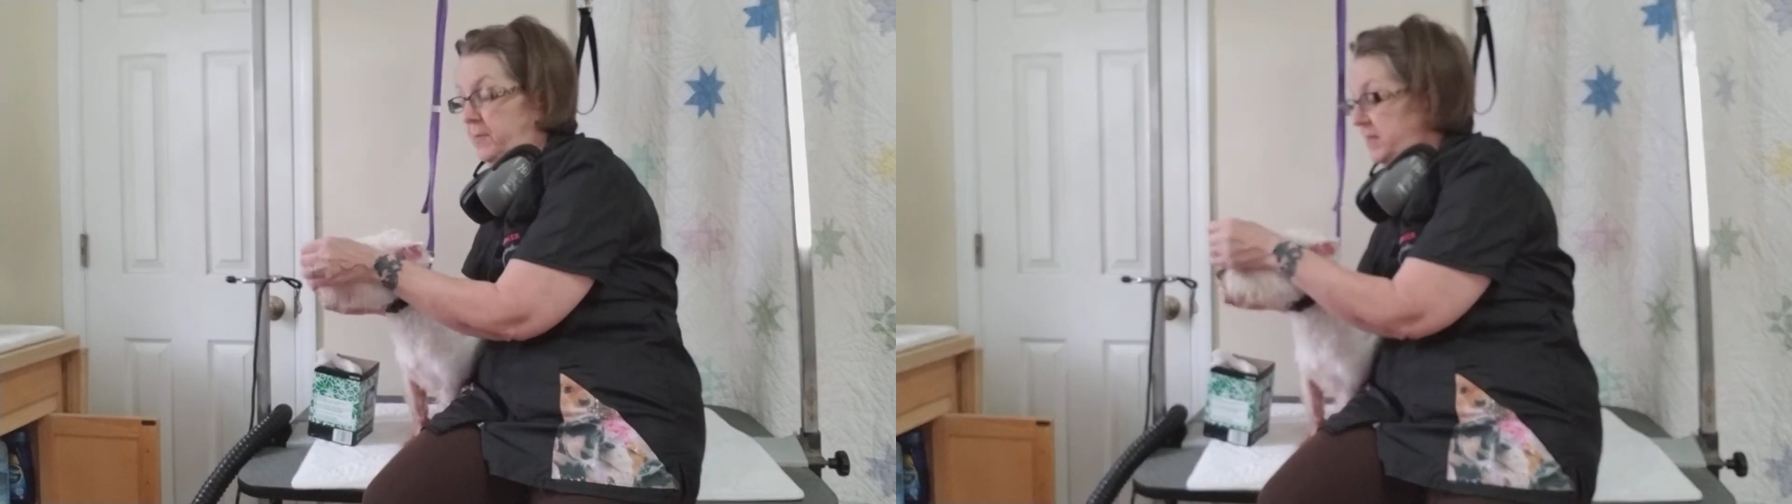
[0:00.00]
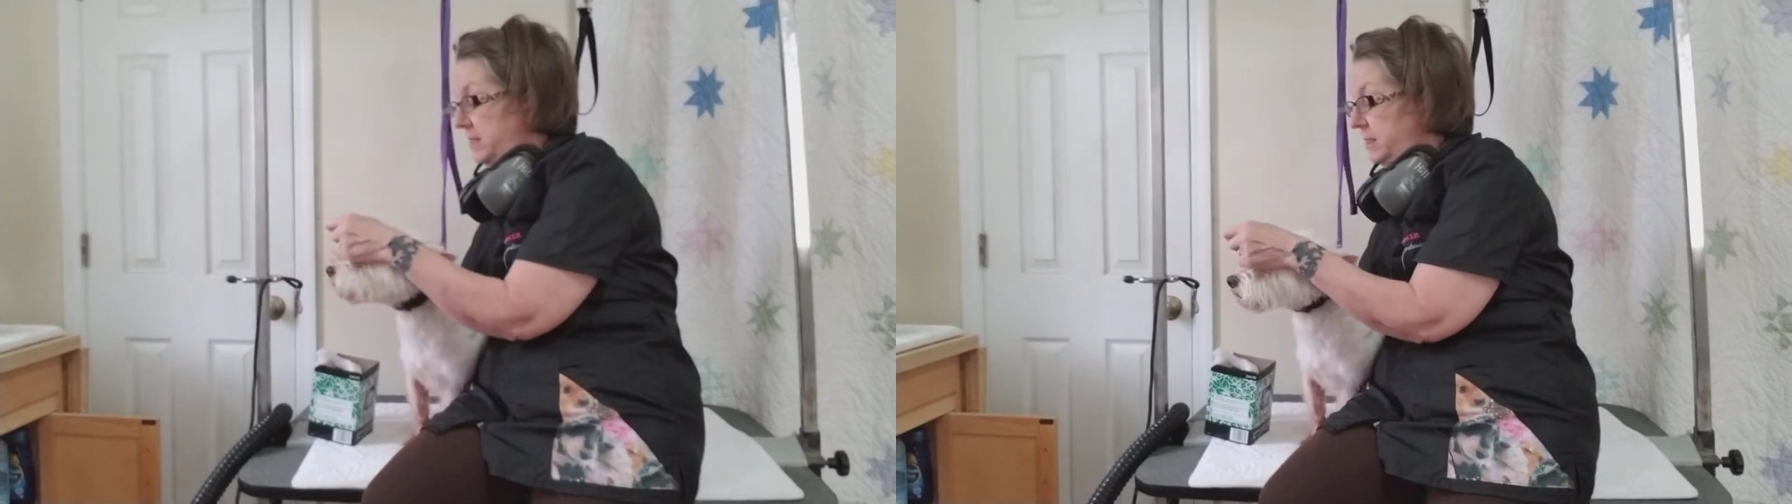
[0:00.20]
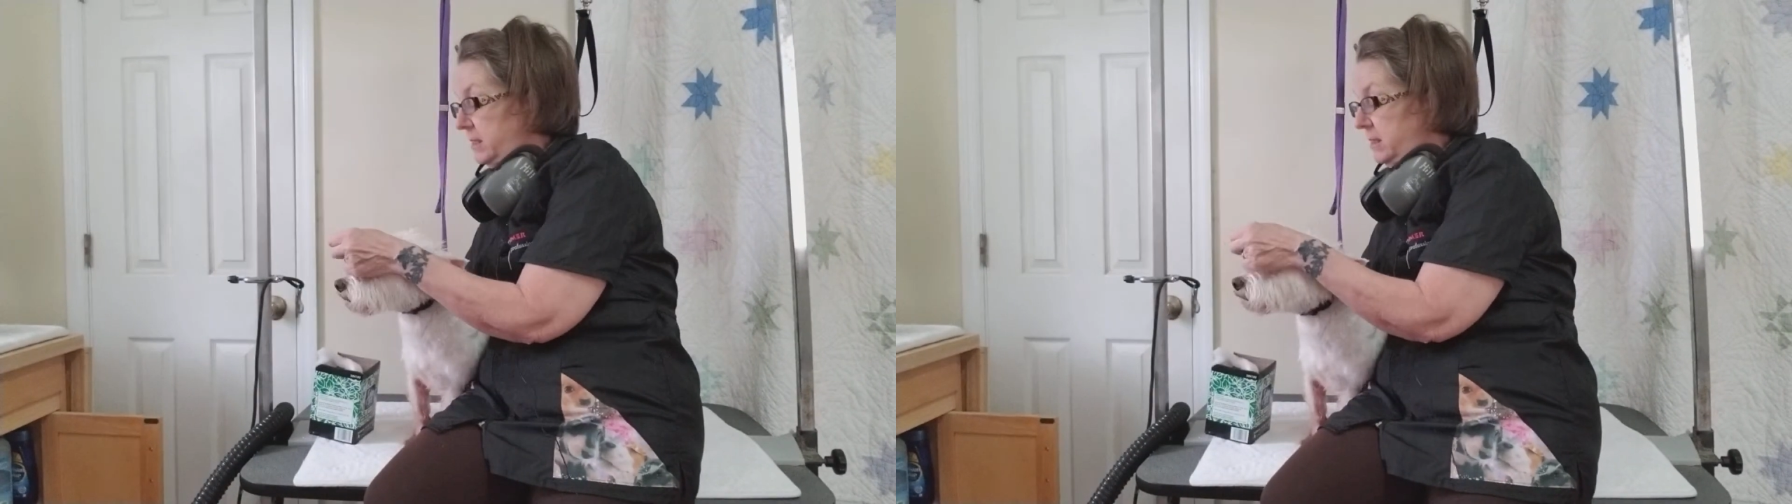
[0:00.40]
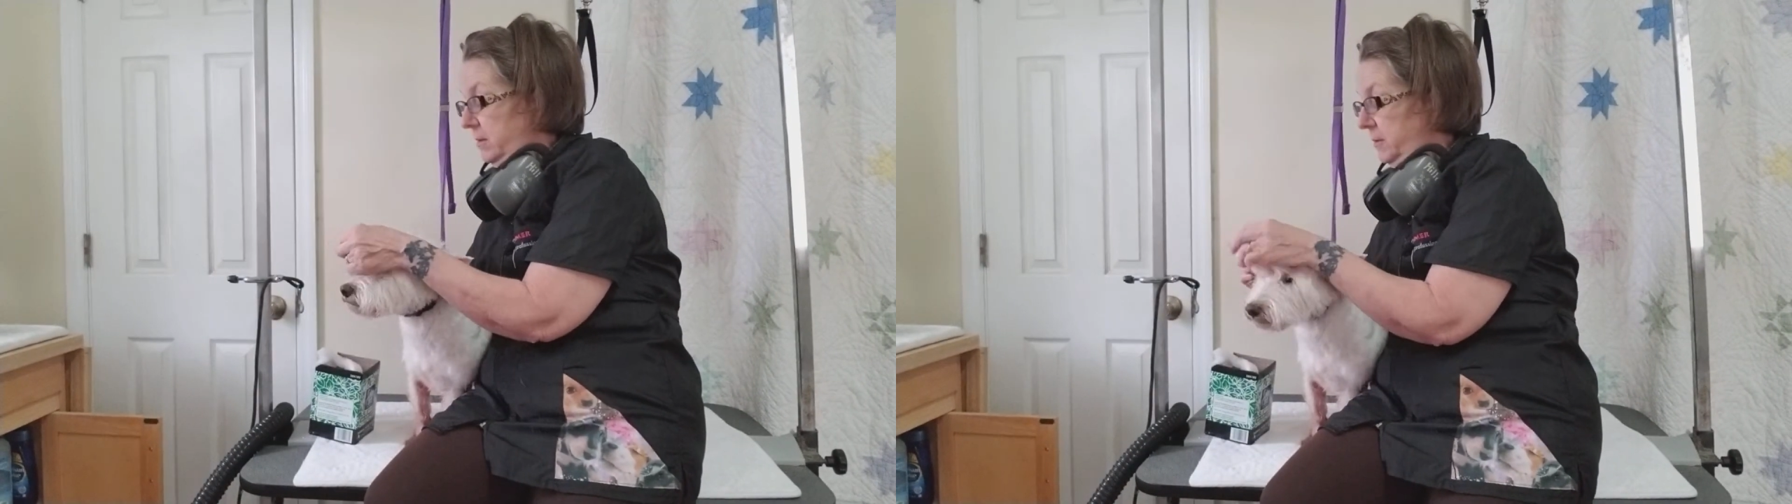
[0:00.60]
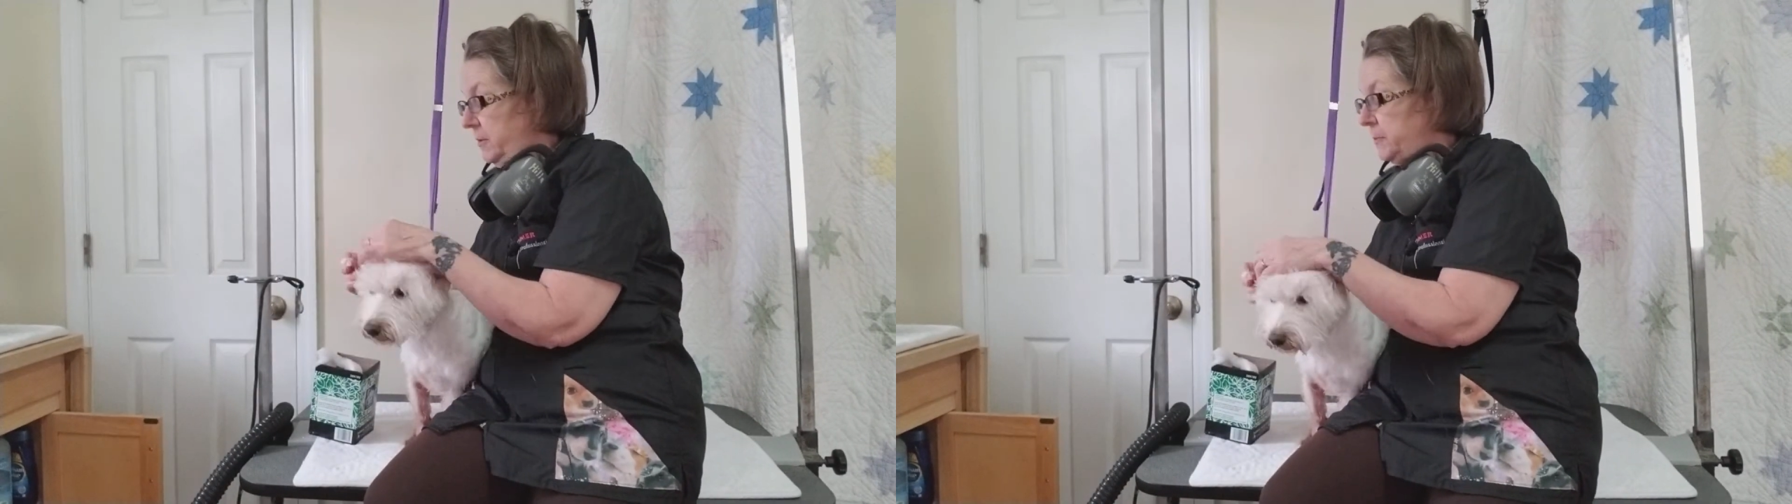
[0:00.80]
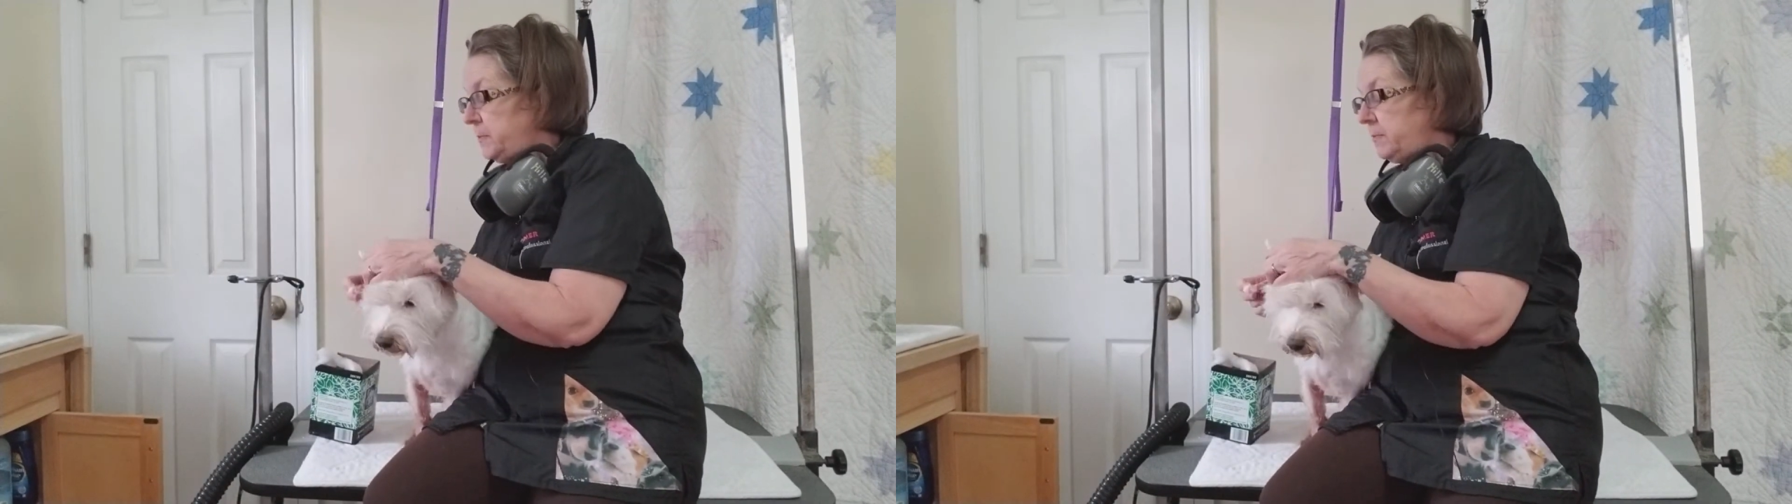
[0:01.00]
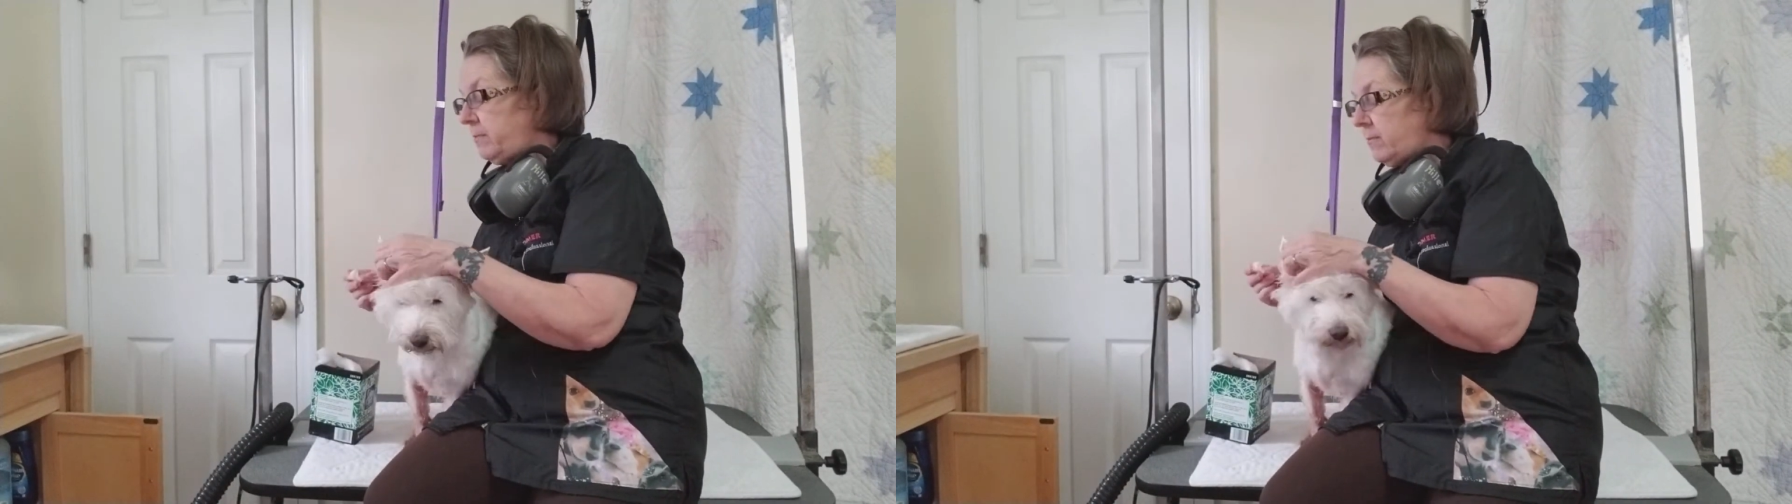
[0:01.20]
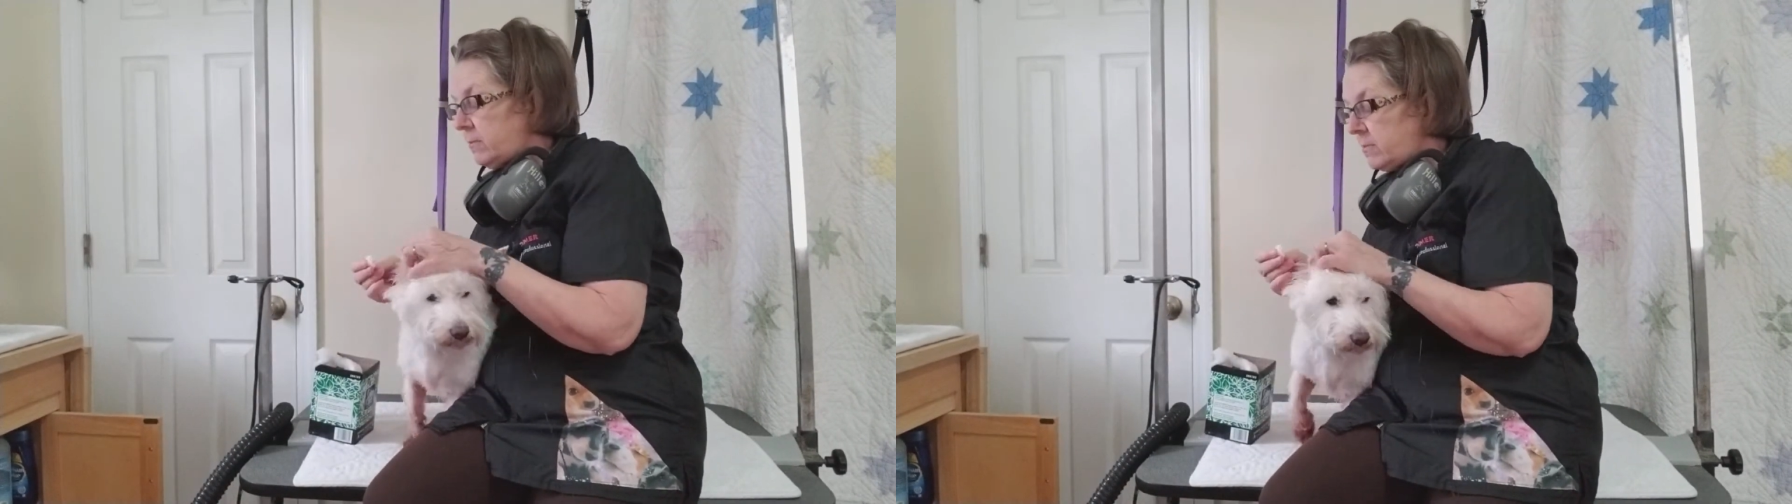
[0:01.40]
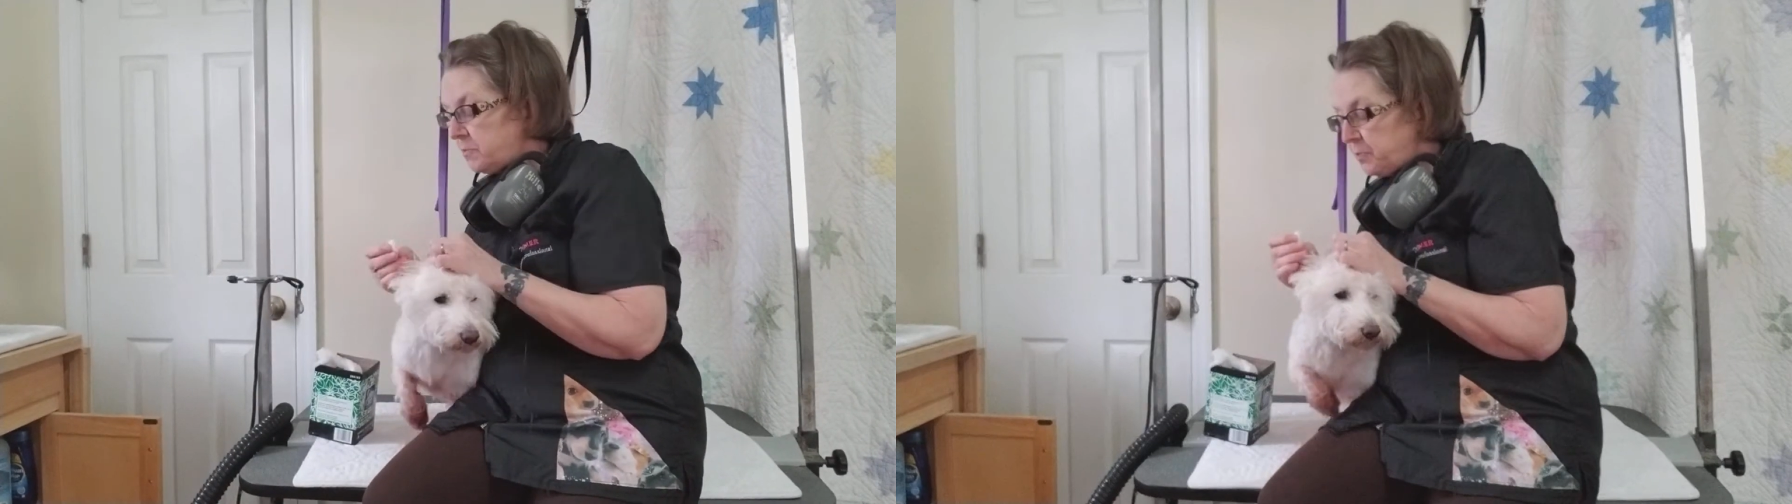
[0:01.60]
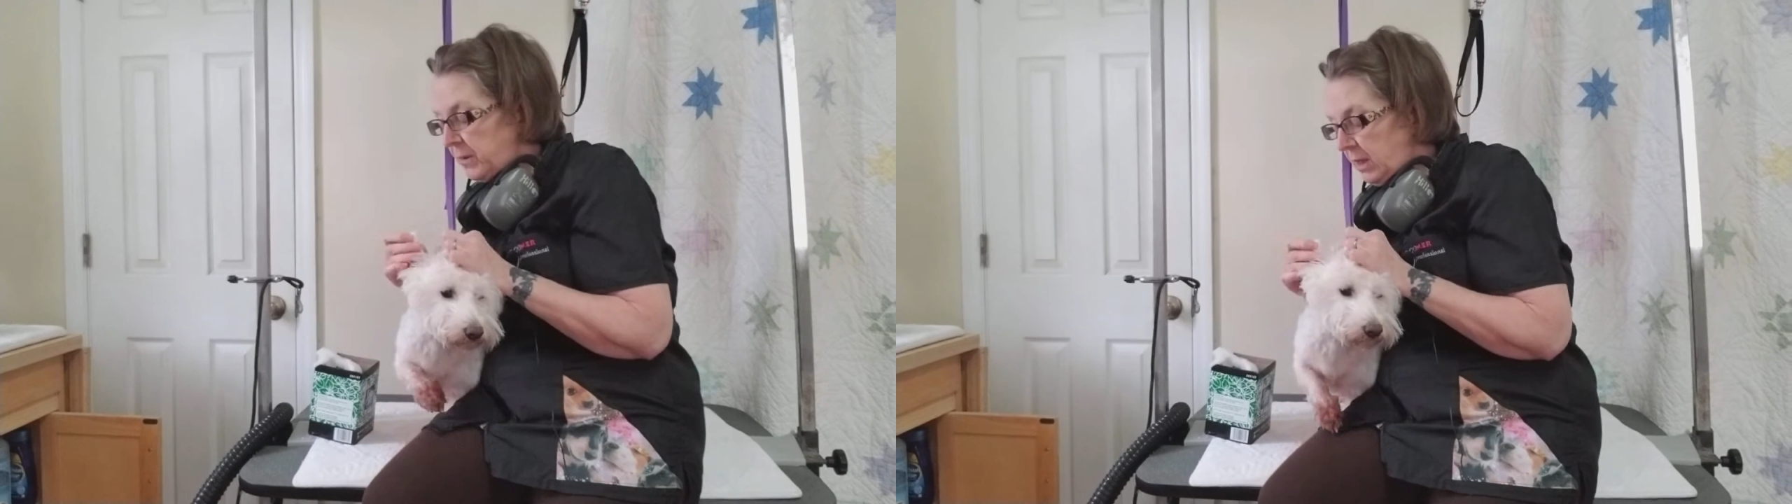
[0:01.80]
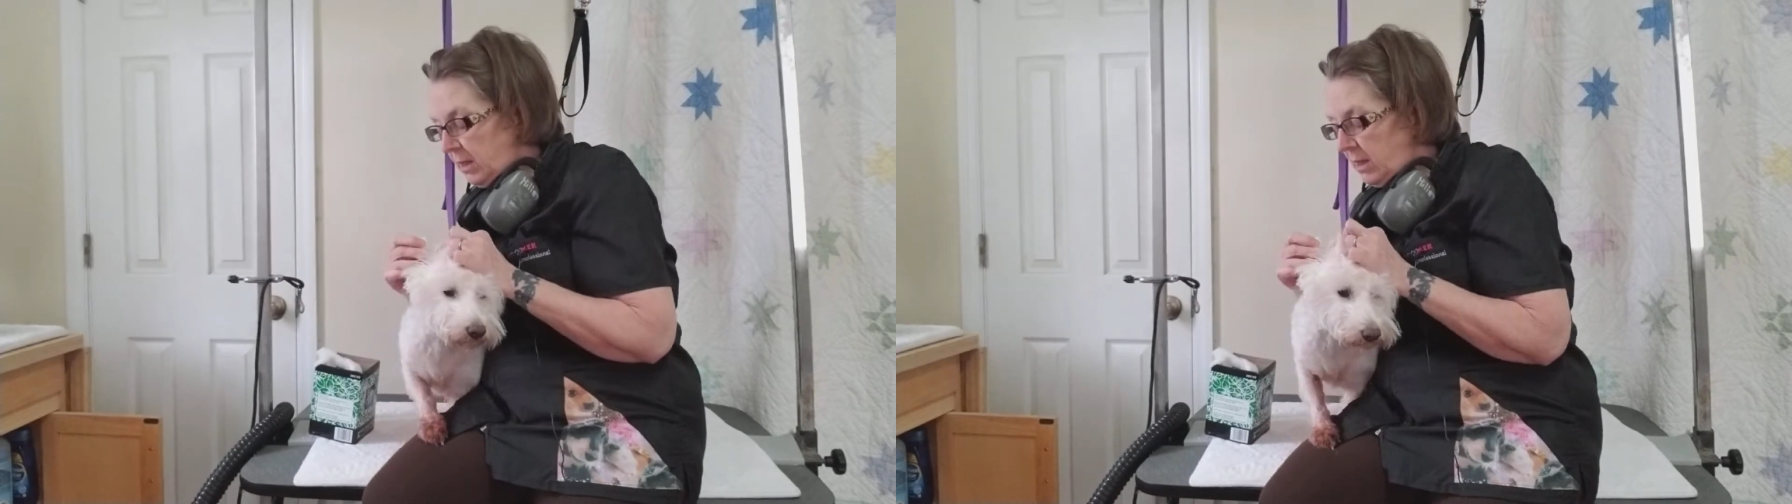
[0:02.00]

pieces hmm.